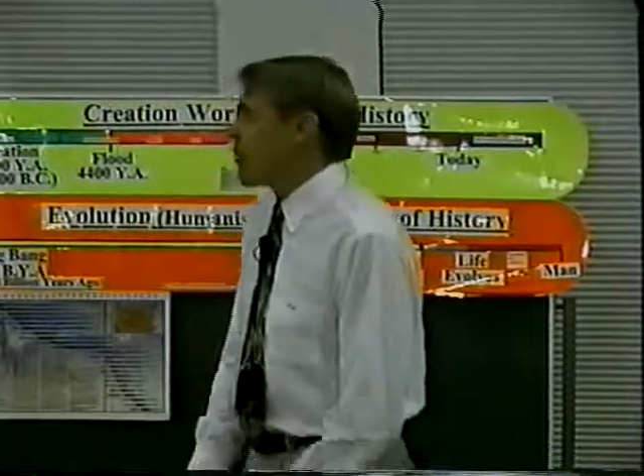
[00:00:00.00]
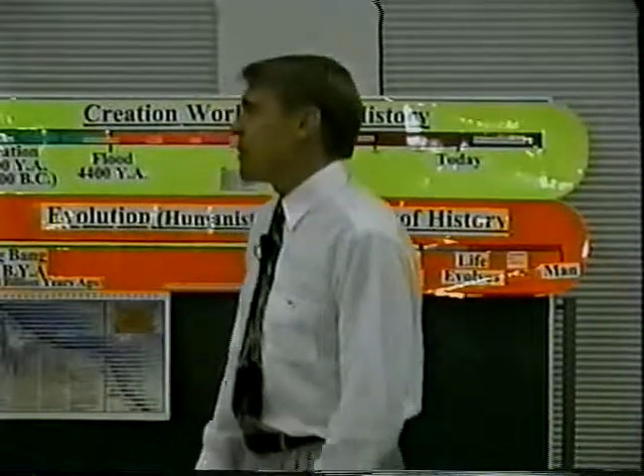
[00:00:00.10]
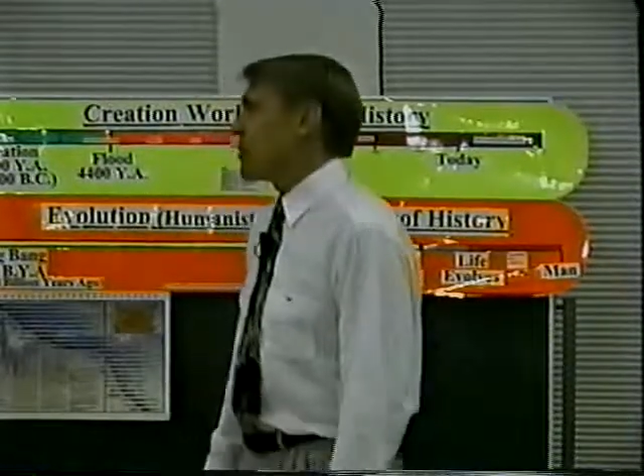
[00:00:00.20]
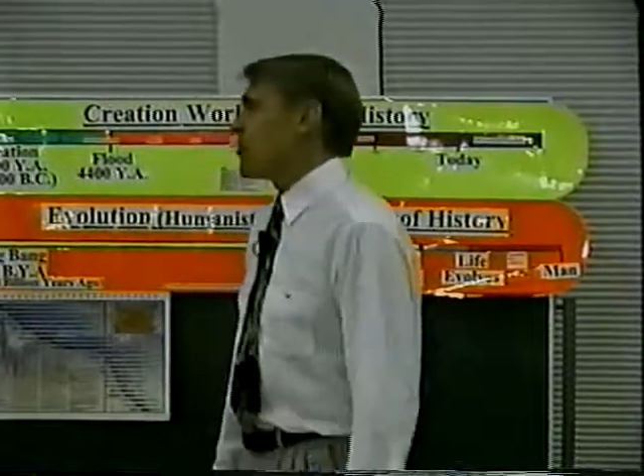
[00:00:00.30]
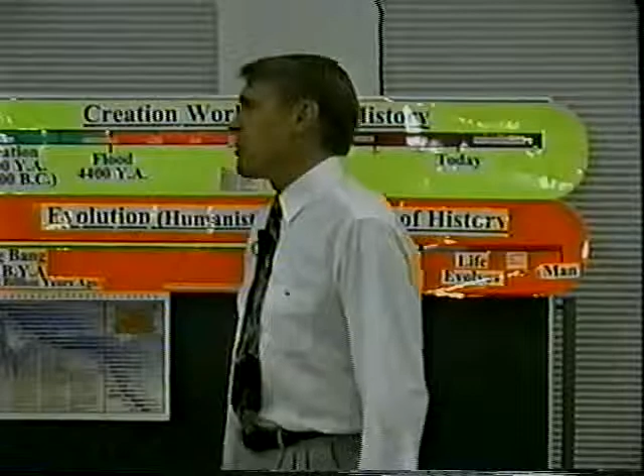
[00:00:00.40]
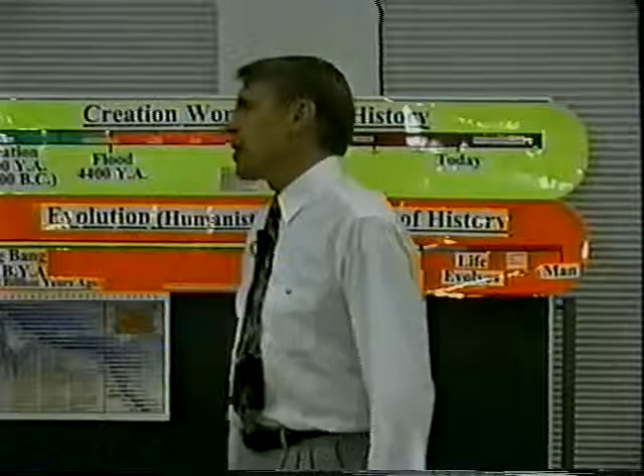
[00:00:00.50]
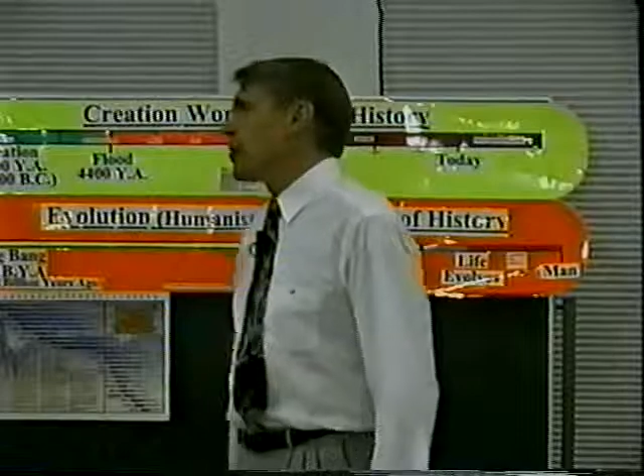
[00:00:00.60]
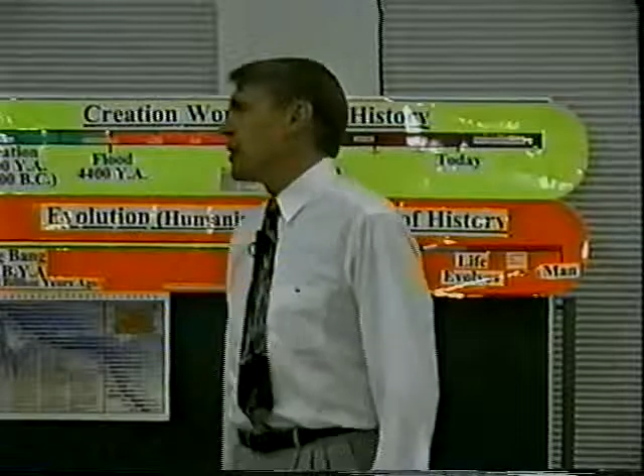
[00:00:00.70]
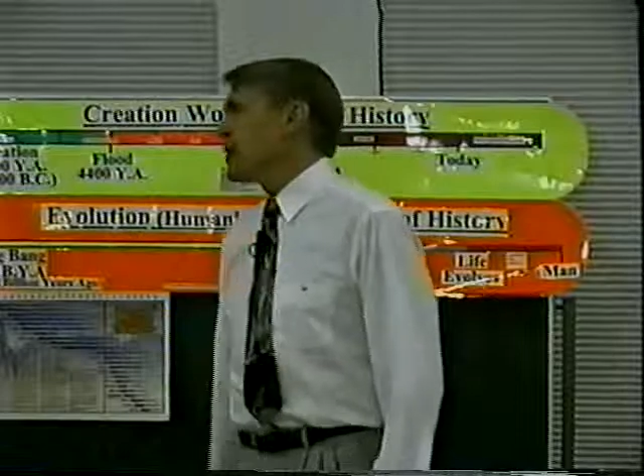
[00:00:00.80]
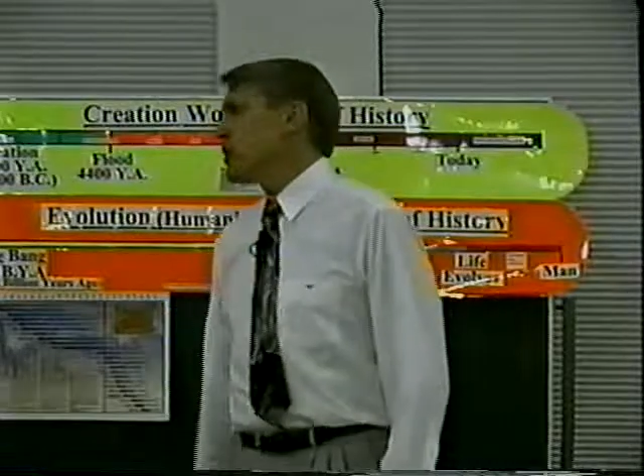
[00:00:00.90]
We're going to put one
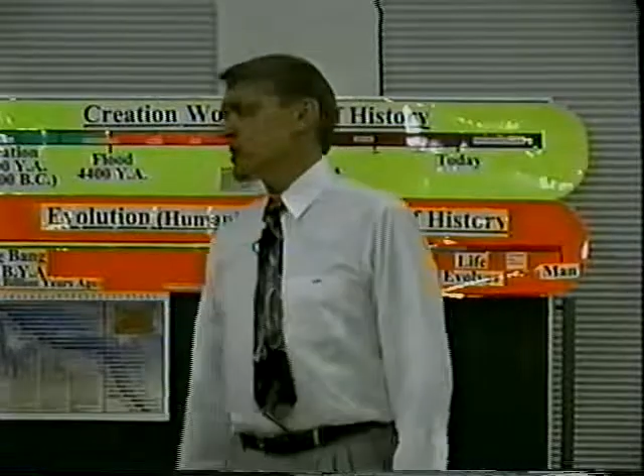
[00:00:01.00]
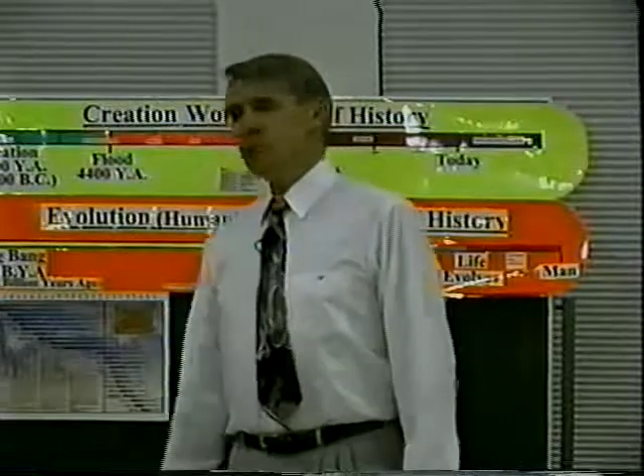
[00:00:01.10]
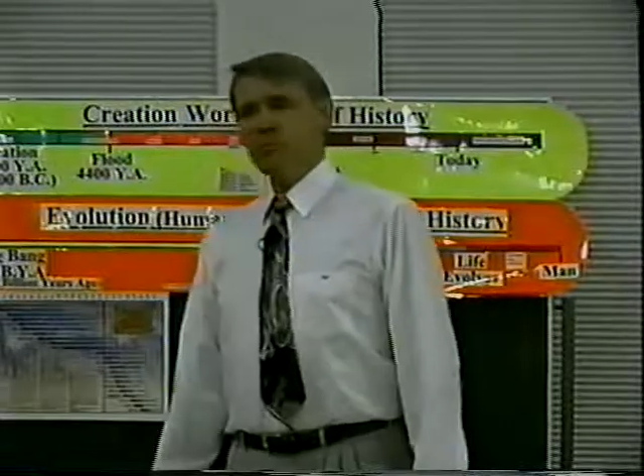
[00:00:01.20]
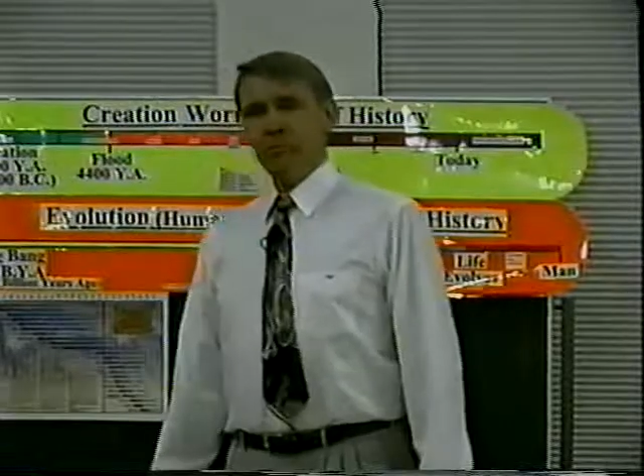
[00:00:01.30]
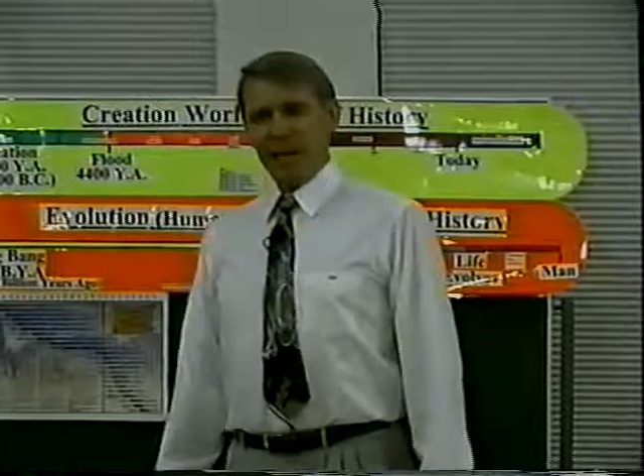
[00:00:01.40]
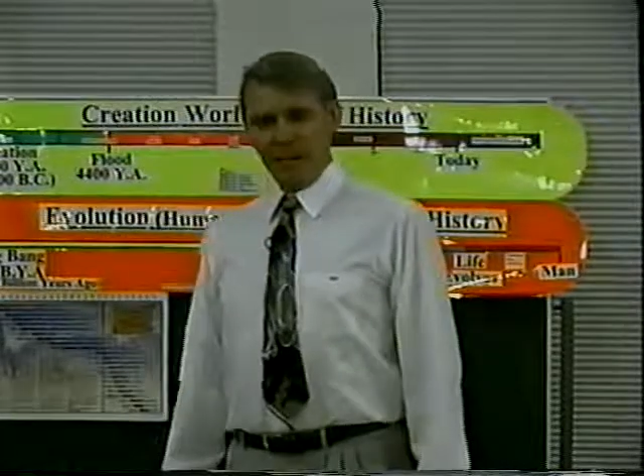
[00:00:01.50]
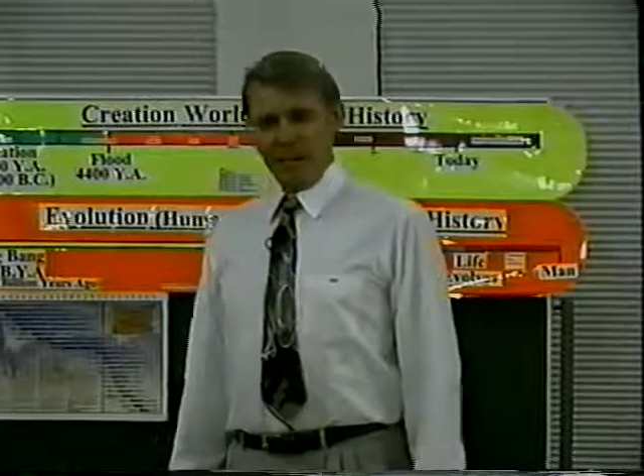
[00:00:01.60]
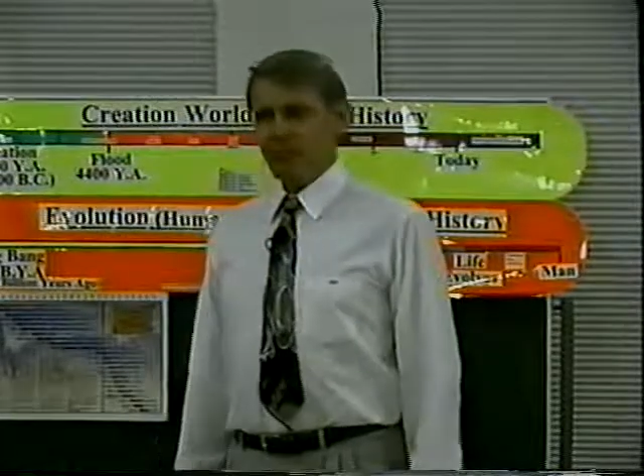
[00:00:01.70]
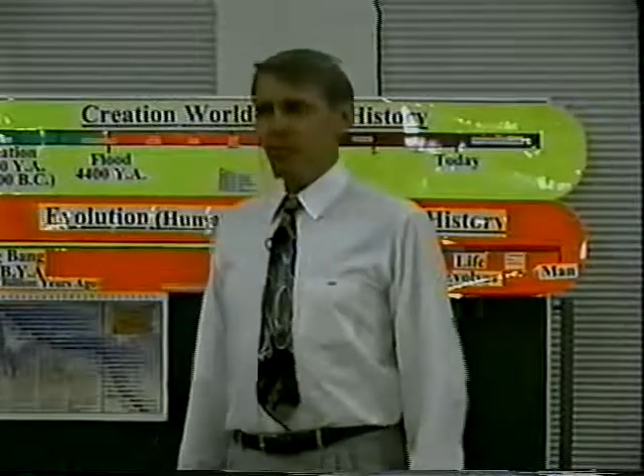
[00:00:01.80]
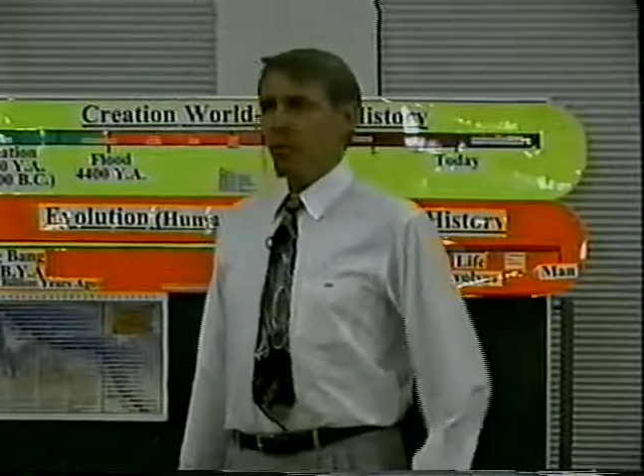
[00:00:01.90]
marble in there that says
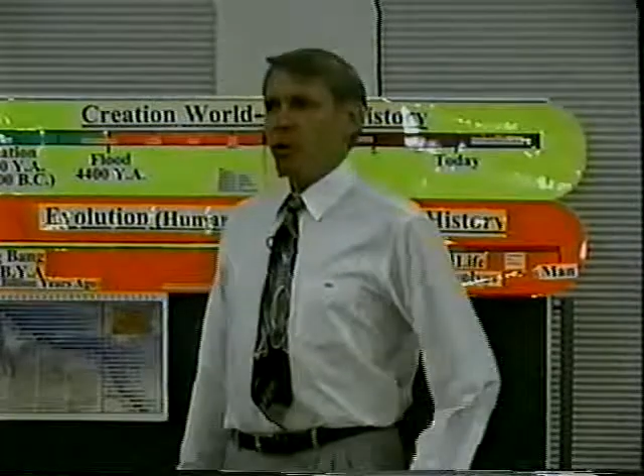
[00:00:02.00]
baby,